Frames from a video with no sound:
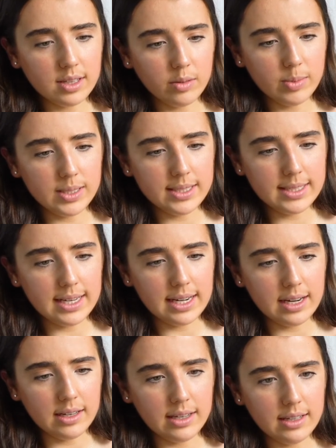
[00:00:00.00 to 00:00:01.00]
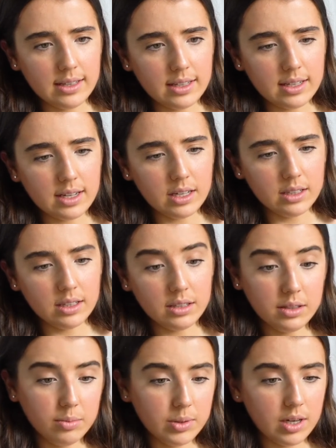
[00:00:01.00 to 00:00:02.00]
a little bit down and the colour a
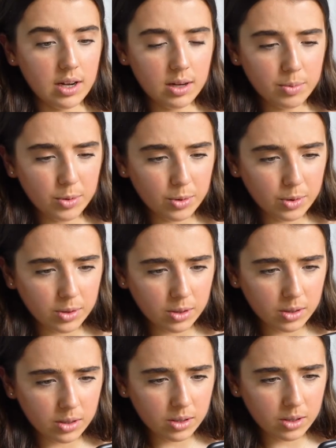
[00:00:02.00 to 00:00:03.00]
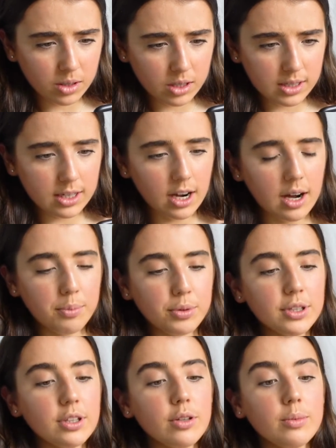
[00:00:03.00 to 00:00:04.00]
little bit up, or no, I'll
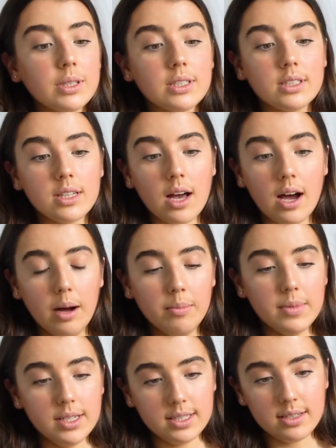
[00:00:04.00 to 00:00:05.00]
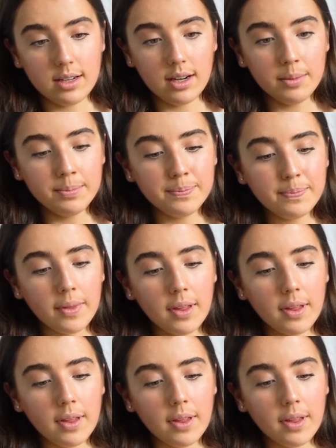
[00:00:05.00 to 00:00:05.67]
bring the luminance up this time.